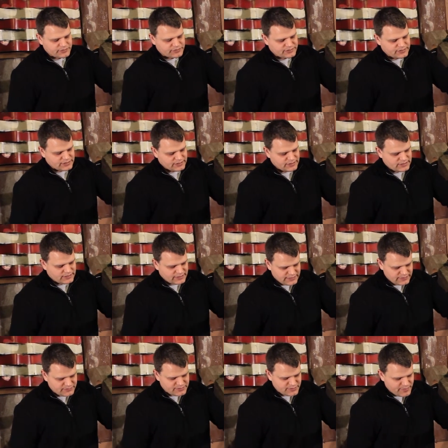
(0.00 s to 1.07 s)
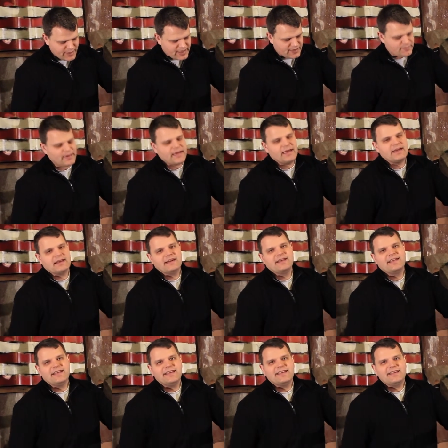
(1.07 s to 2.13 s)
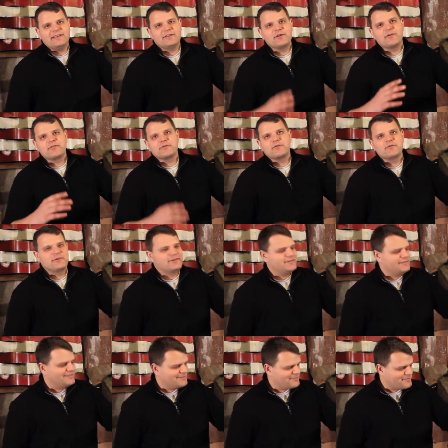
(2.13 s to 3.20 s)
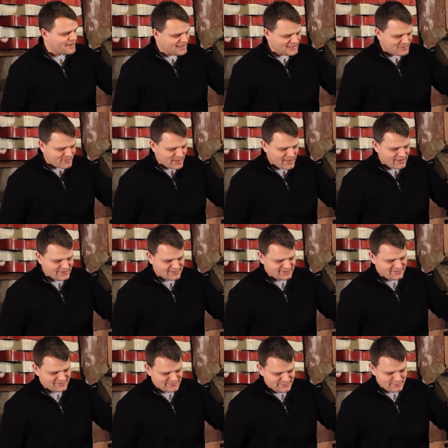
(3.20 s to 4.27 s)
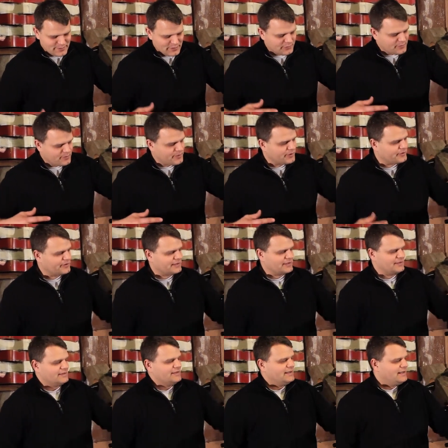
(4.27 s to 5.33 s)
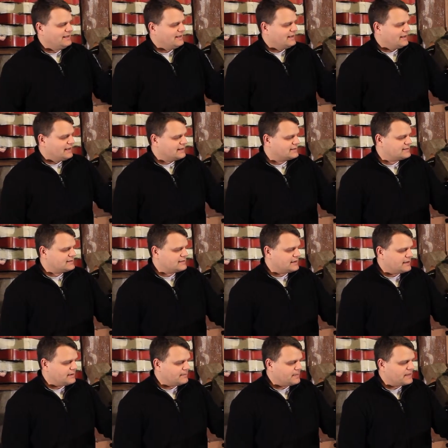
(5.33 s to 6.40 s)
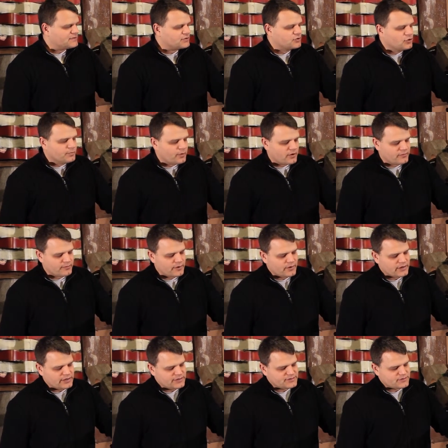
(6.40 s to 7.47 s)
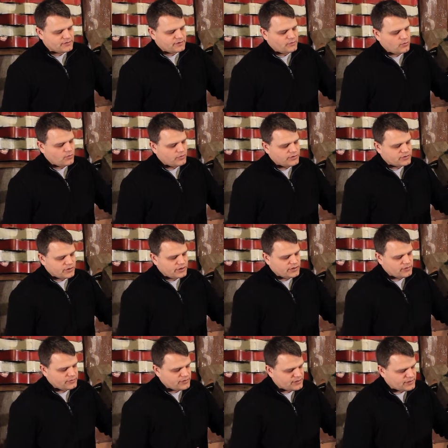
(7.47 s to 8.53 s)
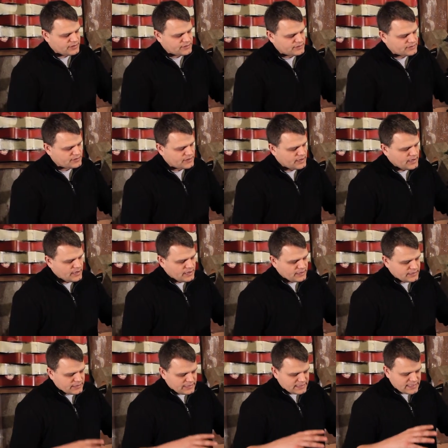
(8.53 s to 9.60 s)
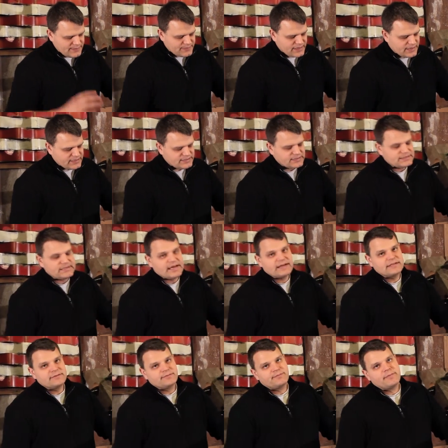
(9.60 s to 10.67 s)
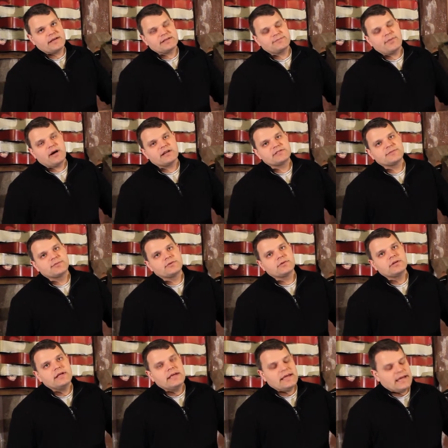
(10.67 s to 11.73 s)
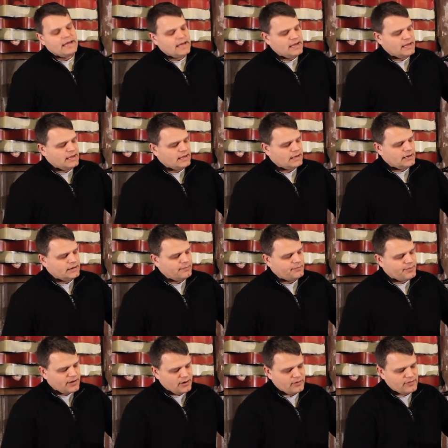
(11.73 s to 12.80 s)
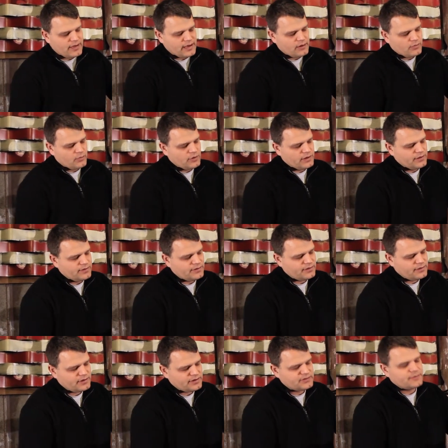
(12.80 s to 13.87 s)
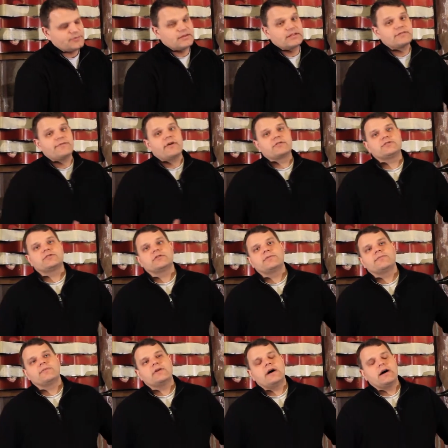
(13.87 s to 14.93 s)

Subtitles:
was, he was the peg man, and he'd go through and make the pegs and build the building. And it's a cool part of American history. And what we try to do with these is keep that as intact as possible and pair that with something that's functional.